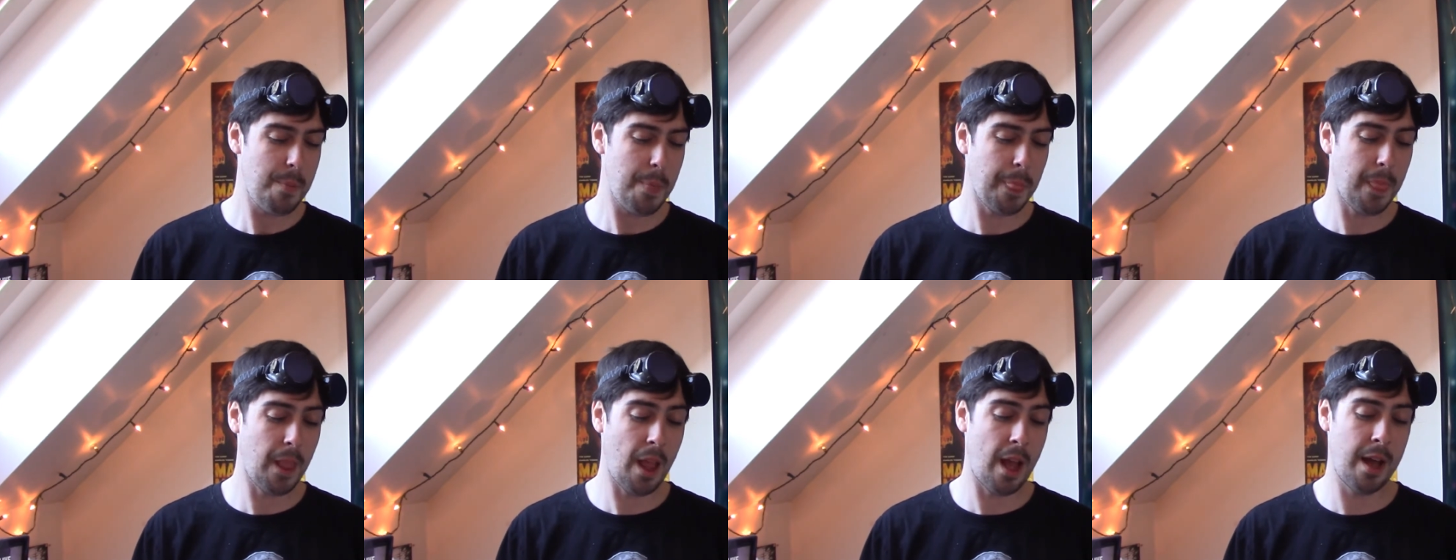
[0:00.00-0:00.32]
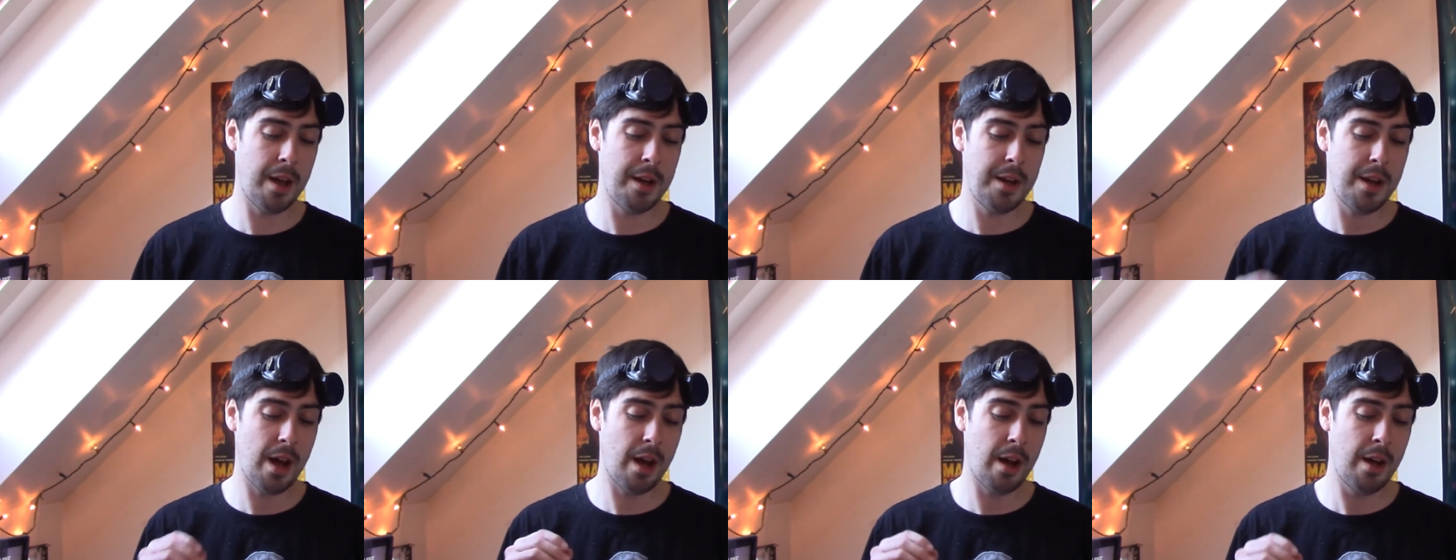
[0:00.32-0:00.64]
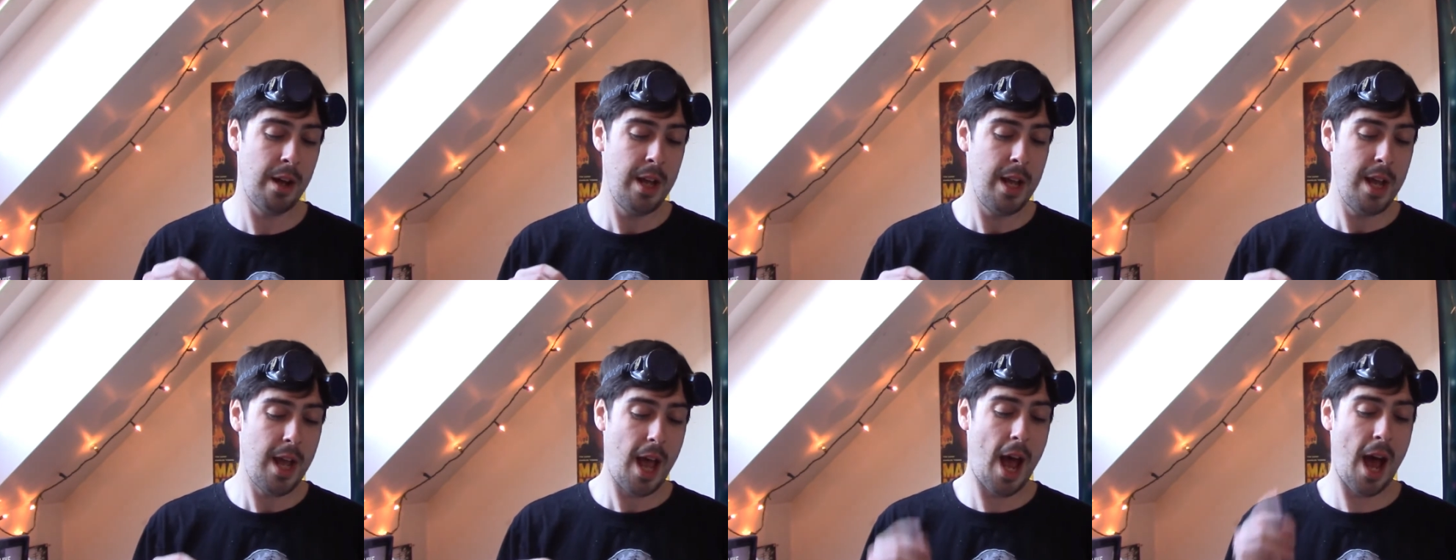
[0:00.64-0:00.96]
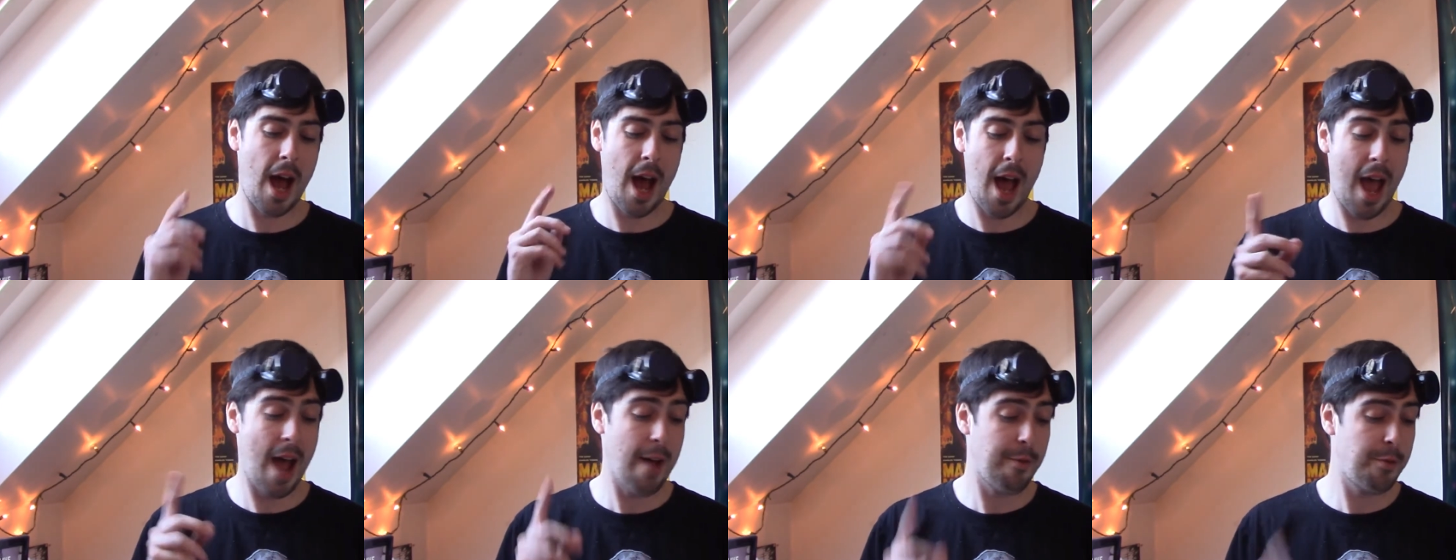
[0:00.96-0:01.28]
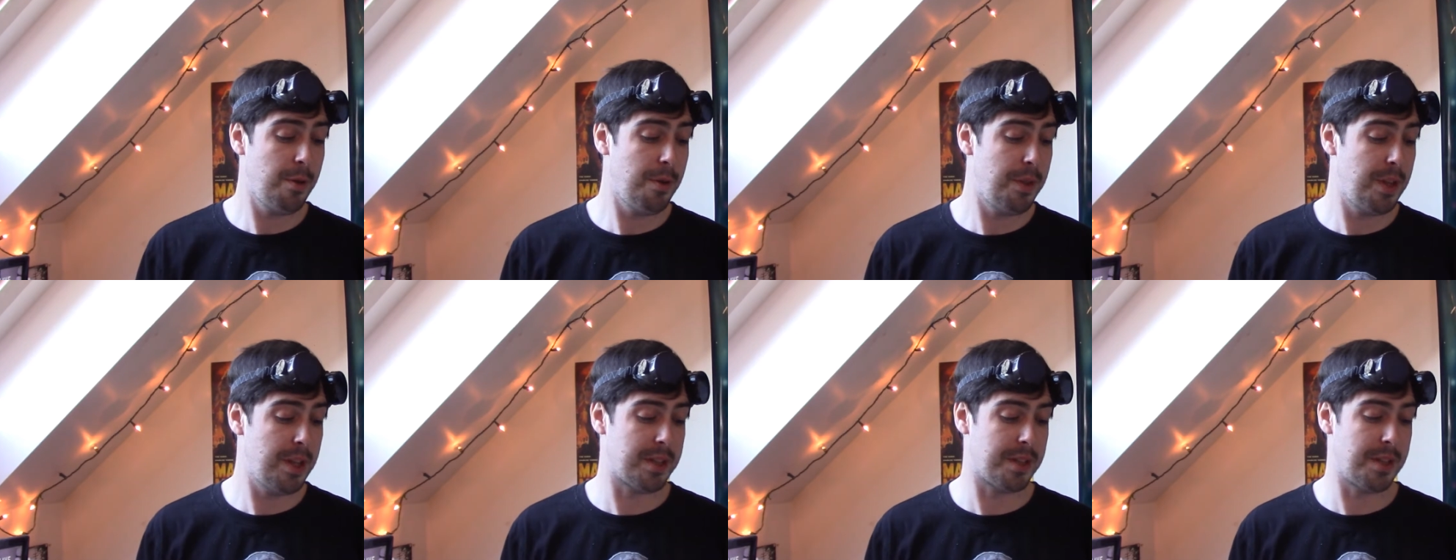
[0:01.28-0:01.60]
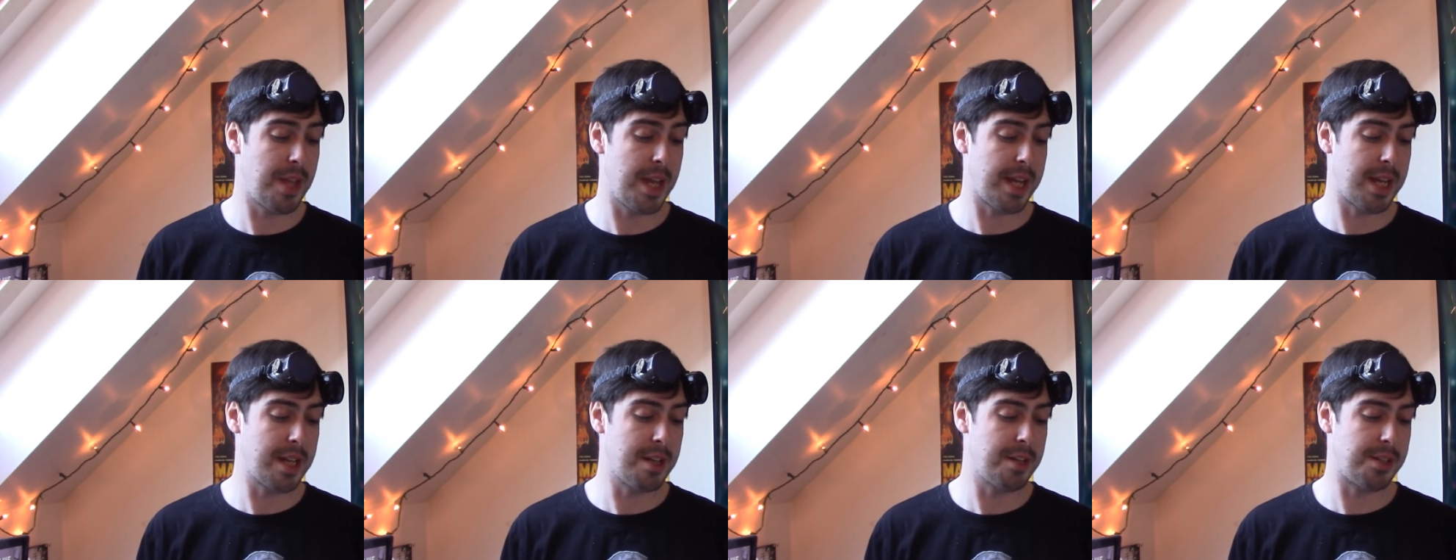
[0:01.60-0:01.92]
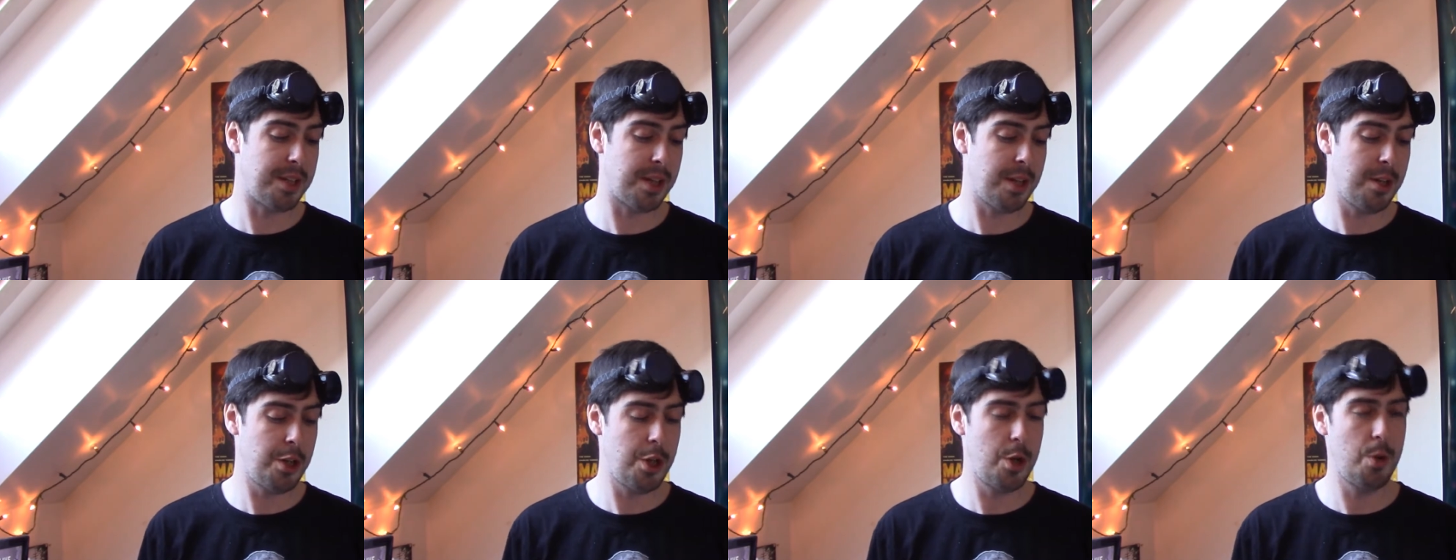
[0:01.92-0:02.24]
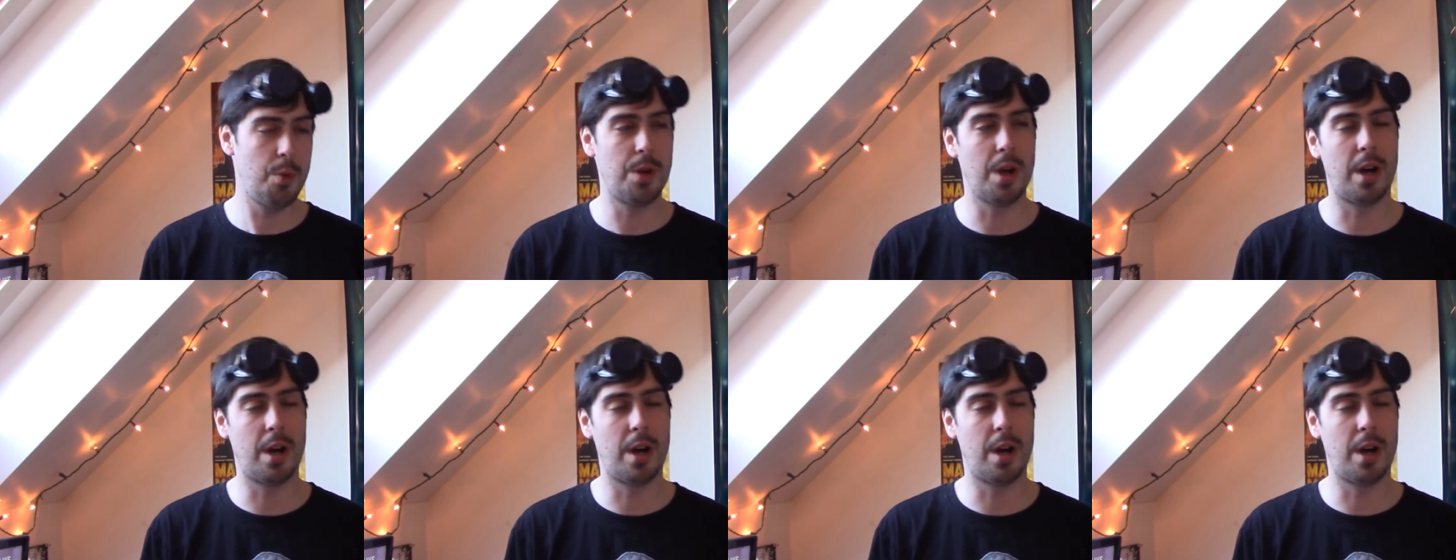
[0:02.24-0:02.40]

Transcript: After this, they continued